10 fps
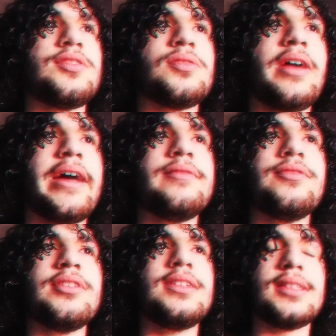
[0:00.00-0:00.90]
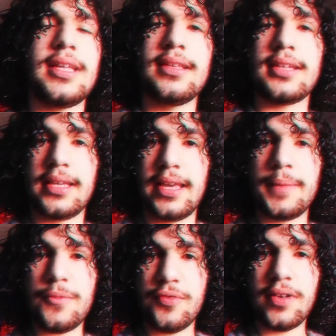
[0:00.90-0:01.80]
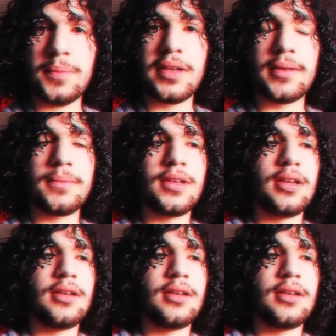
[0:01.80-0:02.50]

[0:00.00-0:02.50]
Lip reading: So everything that came from him